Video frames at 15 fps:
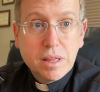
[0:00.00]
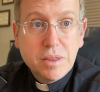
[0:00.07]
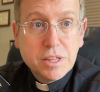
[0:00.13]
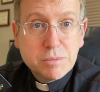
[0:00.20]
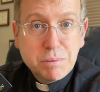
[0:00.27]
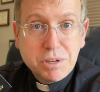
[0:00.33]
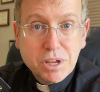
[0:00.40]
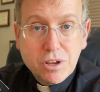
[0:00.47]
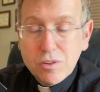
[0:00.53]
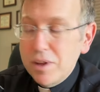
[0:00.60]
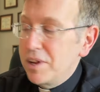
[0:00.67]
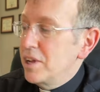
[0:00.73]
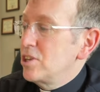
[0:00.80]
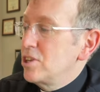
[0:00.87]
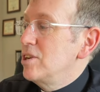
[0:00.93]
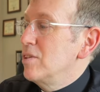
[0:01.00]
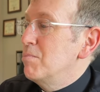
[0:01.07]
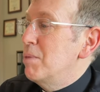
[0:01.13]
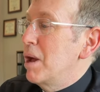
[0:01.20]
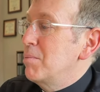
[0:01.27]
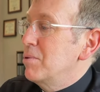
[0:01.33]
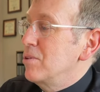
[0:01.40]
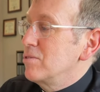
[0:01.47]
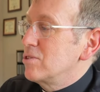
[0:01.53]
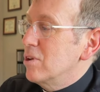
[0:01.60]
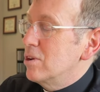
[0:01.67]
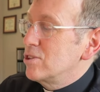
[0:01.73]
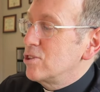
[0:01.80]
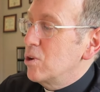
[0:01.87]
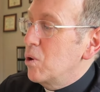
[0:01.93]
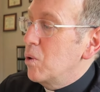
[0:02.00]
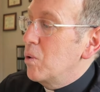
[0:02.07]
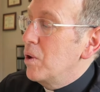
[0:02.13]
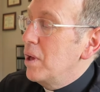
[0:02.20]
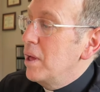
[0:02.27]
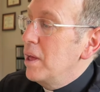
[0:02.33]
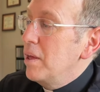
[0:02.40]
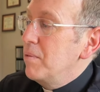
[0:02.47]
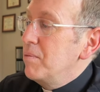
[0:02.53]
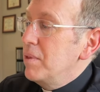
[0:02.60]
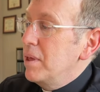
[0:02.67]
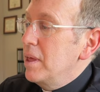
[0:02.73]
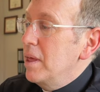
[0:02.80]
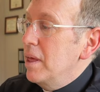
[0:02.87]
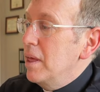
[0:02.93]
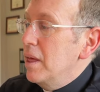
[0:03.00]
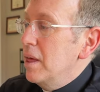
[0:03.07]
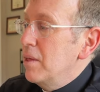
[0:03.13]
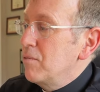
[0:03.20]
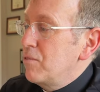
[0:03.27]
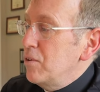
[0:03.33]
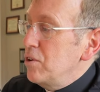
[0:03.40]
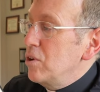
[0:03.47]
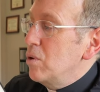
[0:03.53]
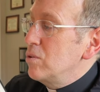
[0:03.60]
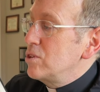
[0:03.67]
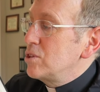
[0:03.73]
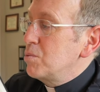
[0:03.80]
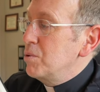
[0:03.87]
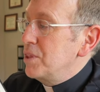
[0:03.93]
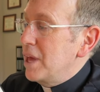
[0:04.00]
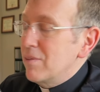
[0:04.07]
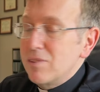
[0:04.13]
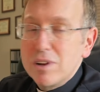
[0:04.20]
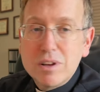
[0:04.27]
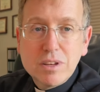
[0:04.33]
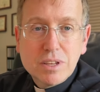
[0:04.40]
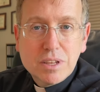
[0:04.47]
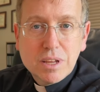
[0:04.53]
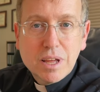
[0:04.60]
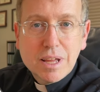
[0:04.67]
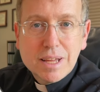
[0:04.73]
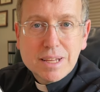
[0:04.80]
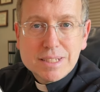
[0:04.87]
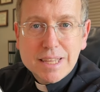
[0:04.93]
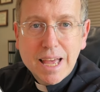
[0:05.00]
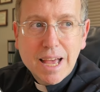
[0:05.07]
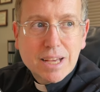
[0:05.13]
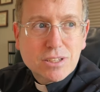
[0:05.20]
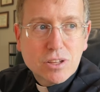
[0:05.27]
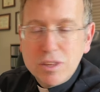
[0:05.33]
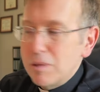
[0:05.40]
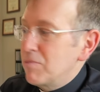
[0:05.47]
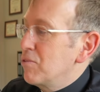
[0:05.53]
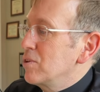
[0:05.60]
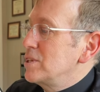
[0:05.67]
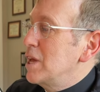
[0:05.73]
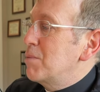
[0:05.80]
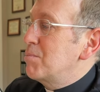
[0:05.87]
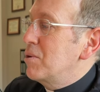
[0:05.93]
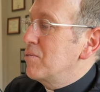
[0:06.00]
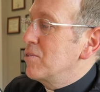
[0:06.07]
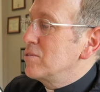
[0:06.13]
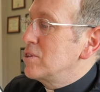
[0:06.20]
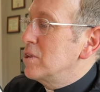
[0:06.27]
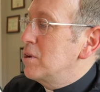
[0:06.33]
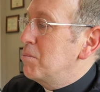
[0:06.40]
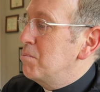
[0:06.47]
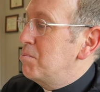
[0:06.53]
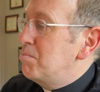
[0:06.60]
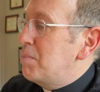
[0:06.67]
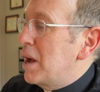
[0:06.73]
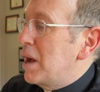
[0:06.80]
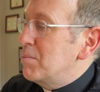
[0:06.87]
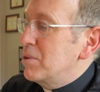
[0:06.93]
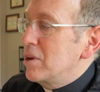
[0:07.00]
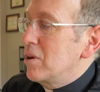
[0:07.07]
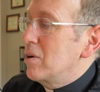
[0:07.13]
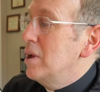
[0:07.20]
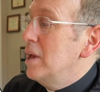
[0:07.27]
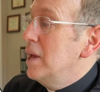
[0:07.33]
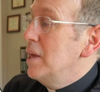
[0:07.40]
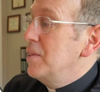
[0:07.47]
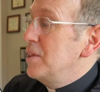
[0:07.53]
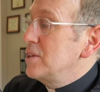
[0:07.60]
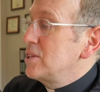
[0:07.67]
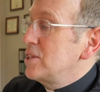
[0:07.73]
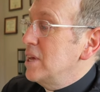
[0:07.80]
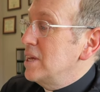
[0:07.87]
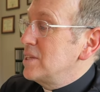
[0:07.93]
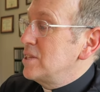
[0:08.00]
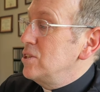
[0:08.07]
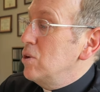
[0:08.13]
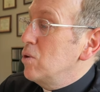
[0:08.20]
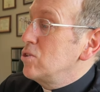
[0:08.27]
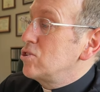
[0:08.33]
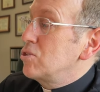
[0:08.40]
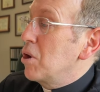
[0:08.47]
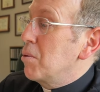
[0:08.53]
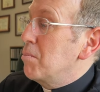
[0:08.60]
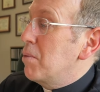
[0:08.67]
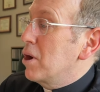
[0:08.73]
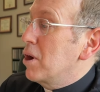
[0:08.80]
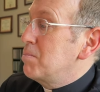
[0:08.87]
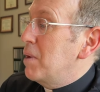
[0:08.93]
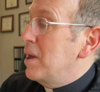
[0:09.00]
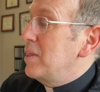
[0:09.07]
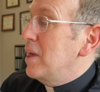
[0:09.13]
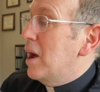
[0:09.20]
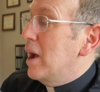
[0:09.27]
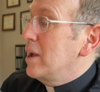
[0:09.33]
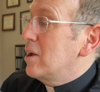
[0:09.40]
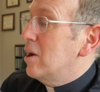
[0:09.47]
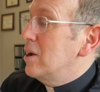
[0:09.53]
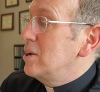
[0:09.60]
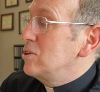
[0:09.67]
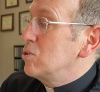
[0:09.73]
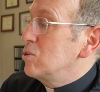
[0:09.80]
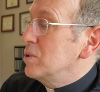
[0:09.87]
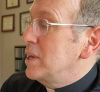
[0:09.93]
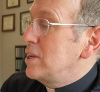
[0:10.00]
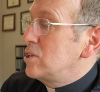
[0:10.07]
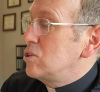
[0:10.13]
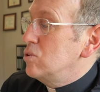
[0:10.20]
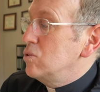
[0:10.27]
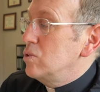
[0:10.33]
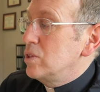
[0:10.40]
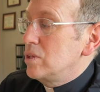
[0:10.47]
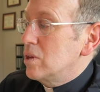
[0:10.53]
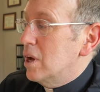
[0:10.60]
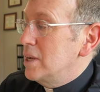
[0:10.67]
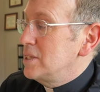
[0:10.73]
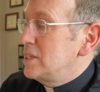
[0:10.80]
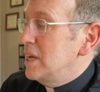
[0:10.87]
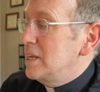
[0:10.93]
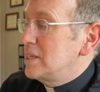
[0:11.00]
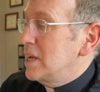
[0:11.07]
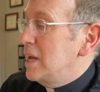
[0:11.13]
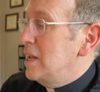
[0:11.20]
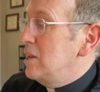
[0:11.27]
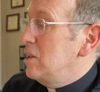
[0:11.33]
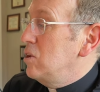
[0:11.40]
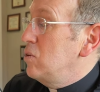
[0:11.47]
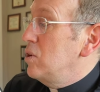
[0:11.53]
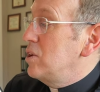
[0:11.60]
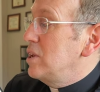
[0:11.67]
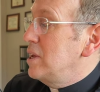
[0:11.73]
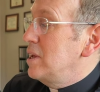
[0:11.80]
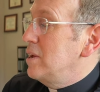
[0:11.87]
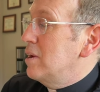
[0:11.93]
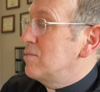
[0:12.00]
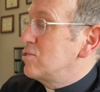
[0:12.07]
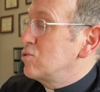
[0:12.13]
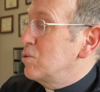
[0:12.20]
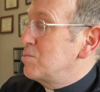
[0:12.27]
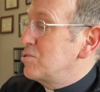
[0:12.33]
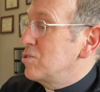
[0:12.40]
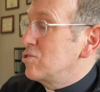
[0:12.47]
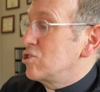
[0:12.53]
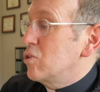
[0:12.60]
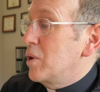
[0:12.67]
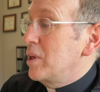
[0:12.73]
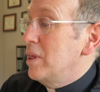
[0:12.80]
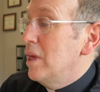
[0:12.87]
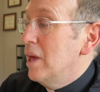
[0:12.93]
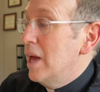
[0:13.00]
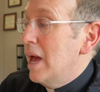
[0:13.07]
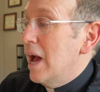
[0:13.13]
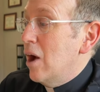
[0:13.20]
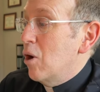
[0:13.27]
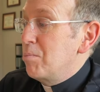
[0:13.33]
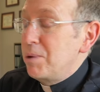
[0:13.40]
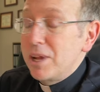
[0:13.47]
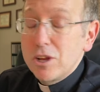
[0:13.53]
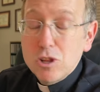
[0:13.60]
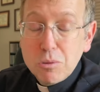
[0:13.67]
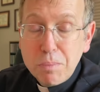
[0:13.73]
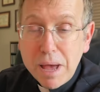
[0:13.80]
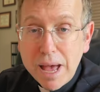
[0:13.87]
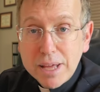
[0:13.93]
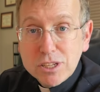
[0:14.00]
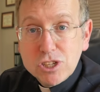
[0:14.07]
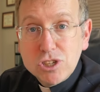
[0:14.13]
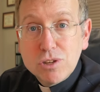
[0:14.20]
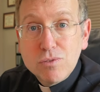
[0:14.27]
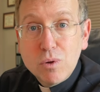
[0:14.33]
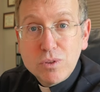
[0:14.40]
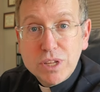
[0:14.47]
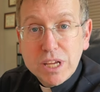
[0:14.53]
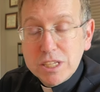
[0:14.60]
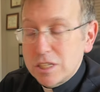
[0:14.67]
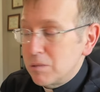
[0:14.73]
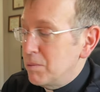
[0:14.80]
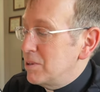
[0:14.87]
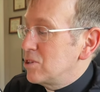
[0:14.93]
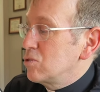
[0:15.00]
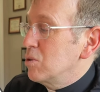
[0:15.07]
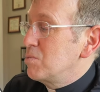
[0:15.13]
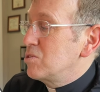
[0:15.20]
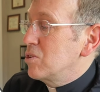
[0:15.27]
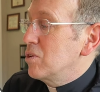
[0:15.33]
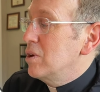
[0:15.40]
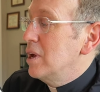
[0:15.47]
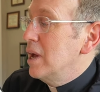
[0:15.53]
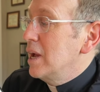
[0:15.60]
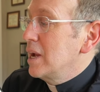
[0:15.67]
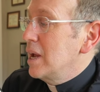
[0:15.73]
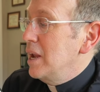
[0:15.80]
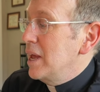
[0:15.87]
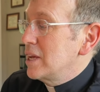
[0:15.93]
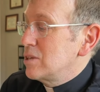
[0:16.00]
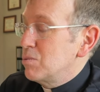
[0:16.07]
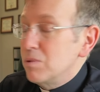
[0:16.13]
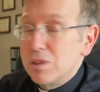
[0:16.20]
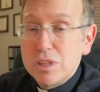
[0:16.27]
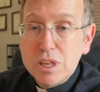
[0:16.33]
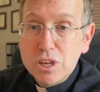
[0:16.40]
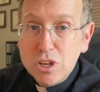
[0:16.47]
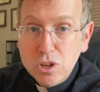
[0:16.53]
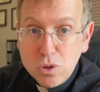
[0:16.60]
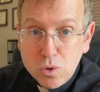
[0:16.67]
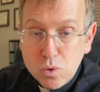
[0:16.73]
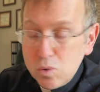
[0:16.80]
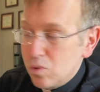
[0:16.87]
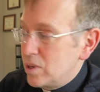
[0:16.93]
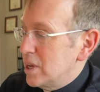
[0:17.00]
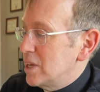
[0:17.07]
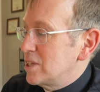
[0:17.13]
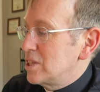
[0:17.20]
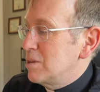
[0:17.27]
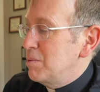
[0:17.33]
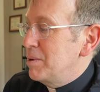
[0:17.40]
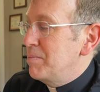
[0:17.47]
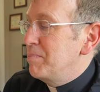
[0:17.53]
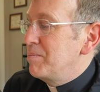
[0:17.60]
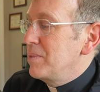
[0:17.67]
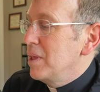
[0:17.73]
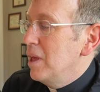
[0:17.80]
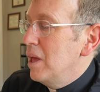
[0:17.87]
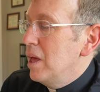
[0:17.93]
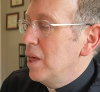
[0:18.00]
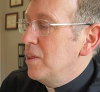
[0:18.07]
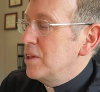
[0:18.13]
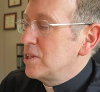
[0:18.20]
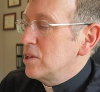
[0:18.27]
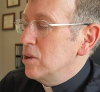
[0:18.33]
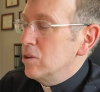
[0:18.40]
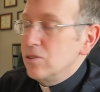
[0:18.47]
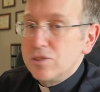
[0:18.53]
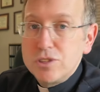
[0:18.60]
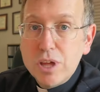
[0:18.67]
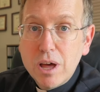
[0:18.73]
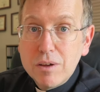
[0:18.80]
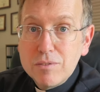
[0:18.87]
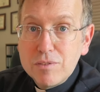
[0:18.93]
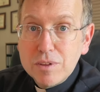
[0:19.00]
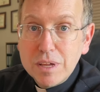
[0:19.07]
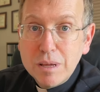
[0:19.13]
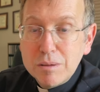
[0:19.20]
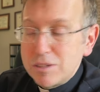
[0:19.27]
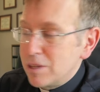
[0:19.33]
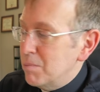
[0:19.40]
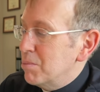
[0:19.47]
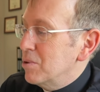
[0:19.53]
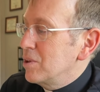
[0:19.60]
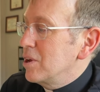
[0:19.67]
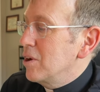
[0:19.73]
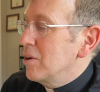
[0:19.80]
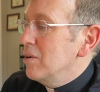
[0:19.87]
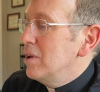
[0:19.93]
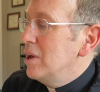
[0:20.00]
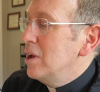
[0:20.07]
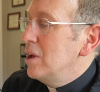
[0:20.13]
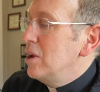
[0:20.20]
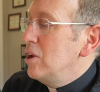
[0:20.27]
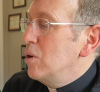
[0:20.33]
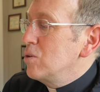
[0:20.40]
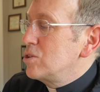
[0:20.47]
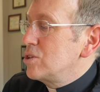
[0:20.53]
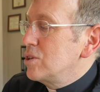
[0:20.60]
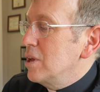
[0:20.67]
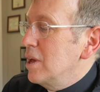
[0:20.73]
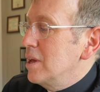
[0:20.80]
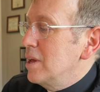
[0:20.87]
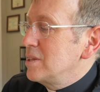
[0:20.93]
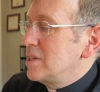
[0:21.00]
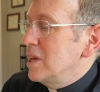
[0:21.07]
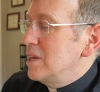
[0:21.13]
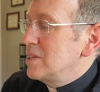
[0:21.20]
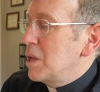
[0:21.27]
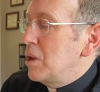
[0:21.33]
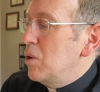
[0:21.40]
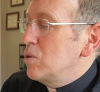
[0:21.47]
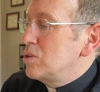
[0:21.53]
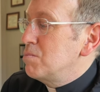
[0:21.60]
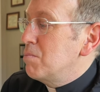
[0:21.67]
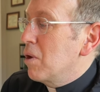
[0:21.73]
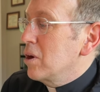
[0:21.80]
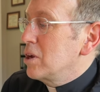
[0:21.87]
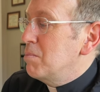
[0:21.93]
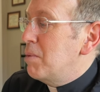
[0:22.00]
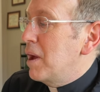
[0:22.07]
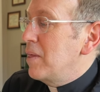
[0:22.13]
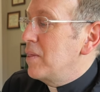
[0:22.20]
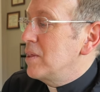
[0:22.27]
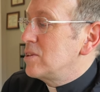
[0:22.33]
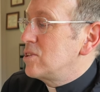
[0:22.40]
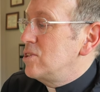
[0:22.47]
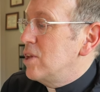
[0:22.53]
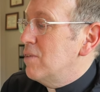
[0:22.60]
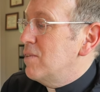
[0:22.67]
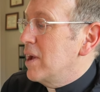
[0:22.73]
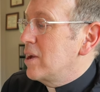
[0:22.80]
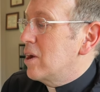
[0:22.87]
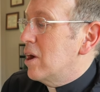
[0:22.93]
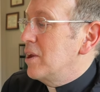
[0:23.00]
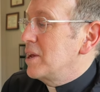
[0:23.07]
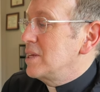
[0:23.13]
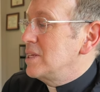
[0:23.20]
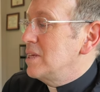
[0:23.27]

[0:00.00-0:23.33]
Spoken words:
this particular edition of the Bible, there's also footnotes, but they have little tags on them. For example, if there's a little Bible here, this says, notes are marked by the icon to relate to the content and unity of scripture, showing how a particular passage of Old Testament scripture connects with the New Testament. This little dove symbol here, notes marked by this dove icon